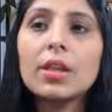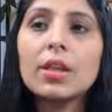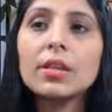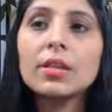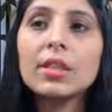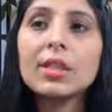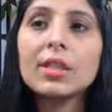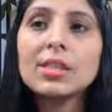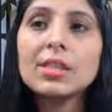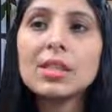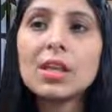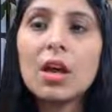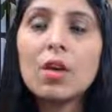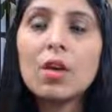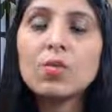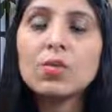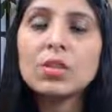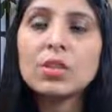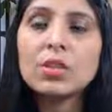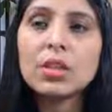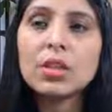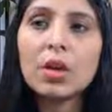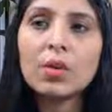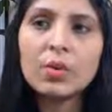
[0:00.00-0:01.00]
This
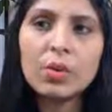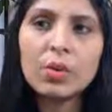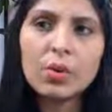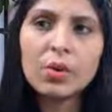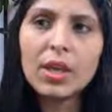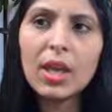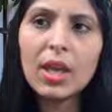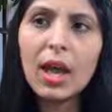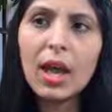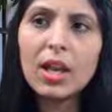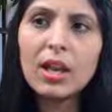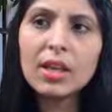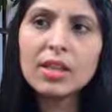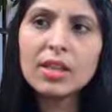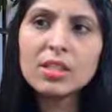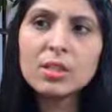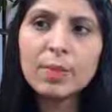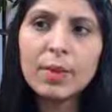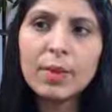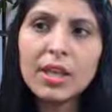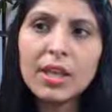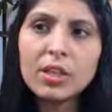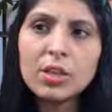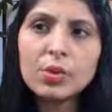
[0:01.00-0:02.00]
counter down, okay, I'll
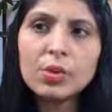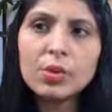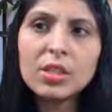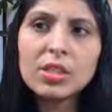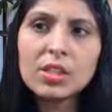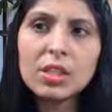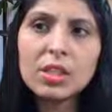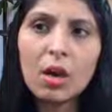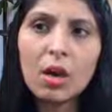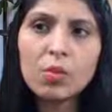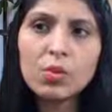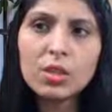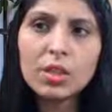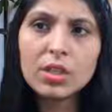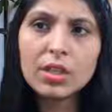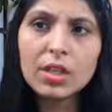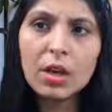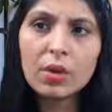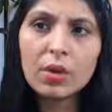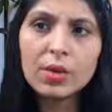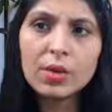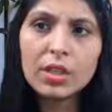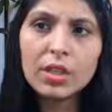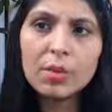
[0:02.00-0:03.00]
explain you this counter
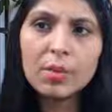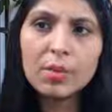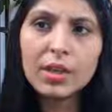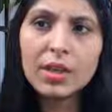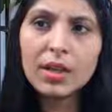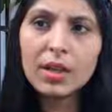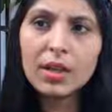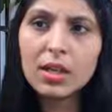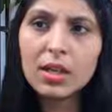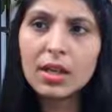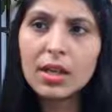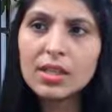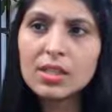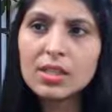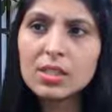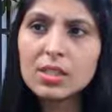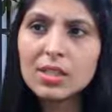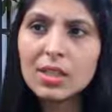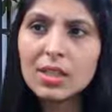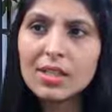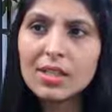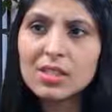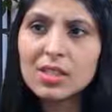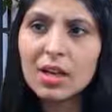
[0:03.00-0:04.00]
down in a minute.
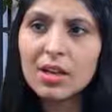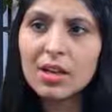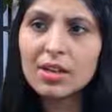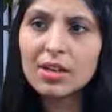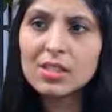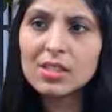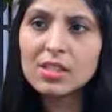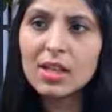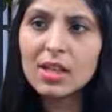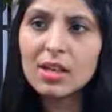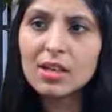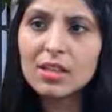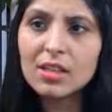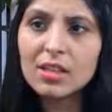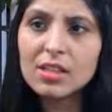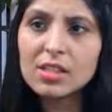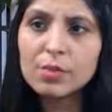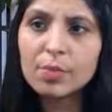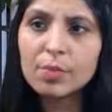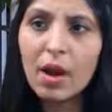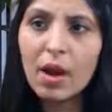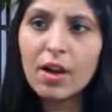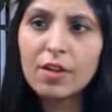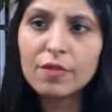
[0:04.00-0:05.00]
Let's understand
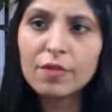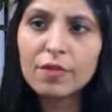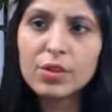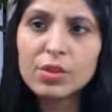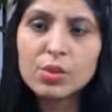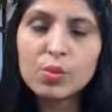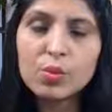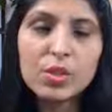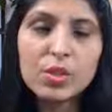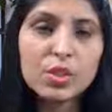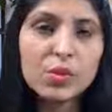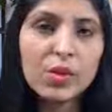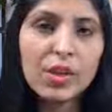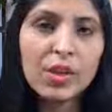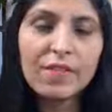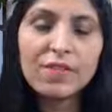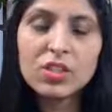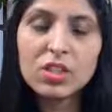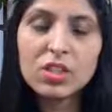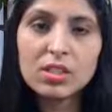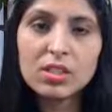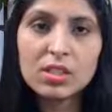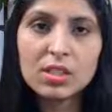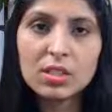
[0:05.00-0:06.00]
this part first, which we have
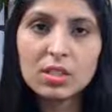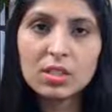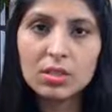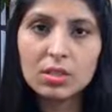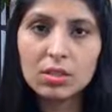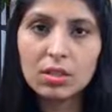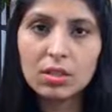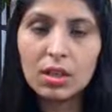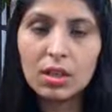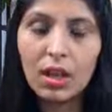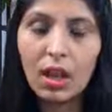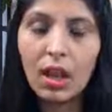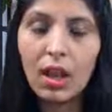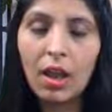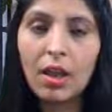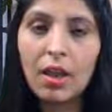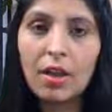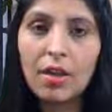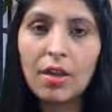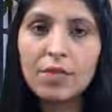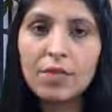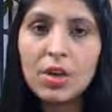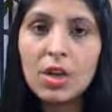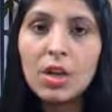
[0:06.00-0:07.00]
just I
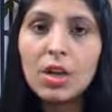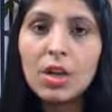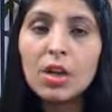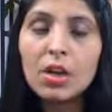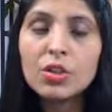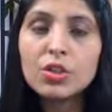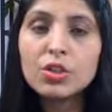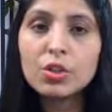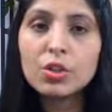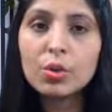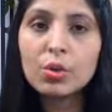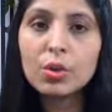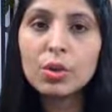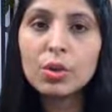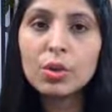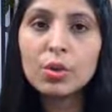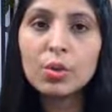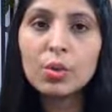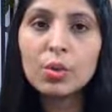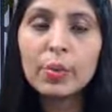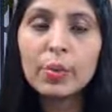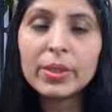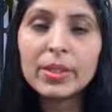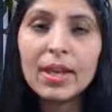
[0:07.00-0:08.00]
have shown
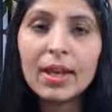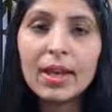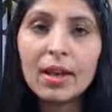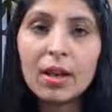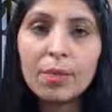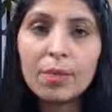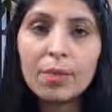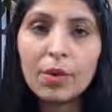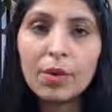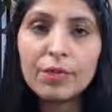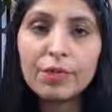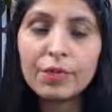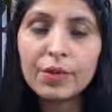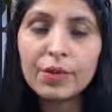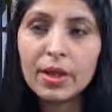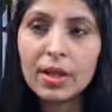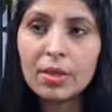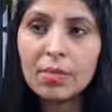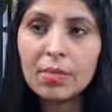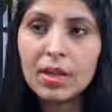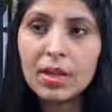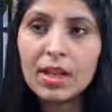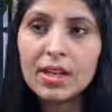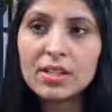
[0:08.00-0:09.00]
you with the help of
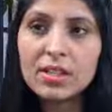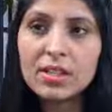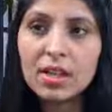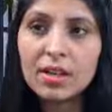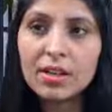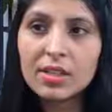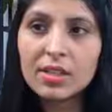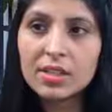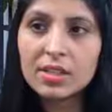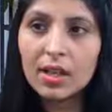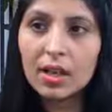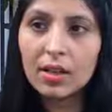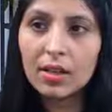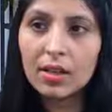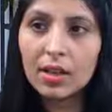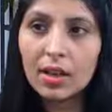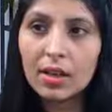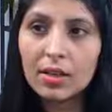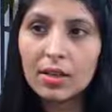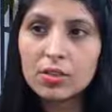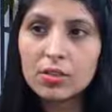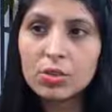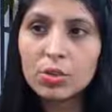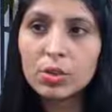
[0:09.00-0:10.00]
frame. Let's understand
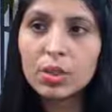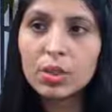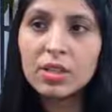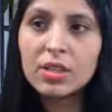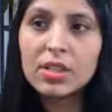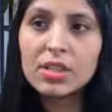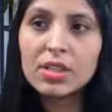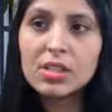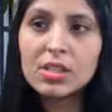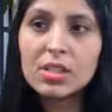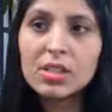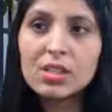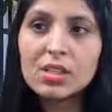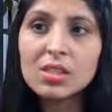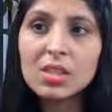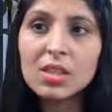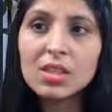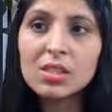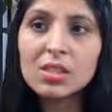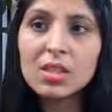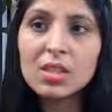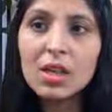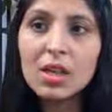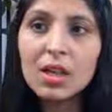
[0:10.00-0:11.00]
that. So the distance
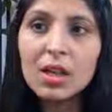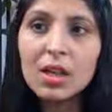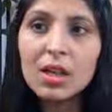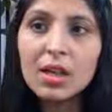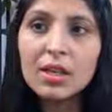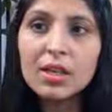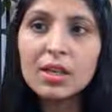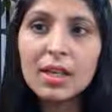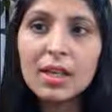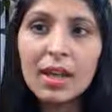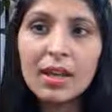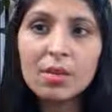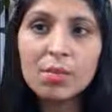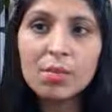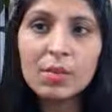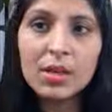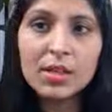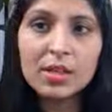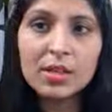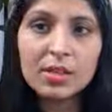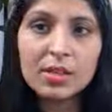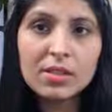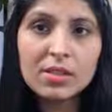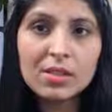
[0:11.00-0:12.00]
is 10
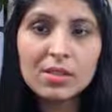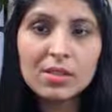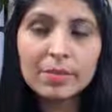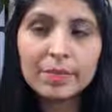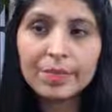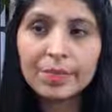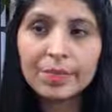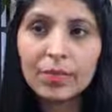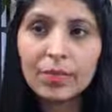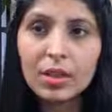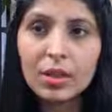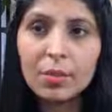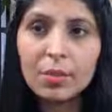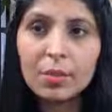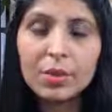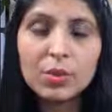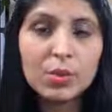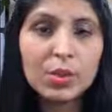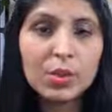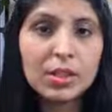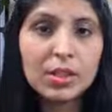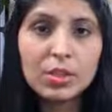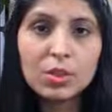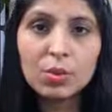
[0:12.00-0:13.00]
meters
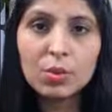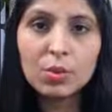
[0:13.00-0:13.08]
between the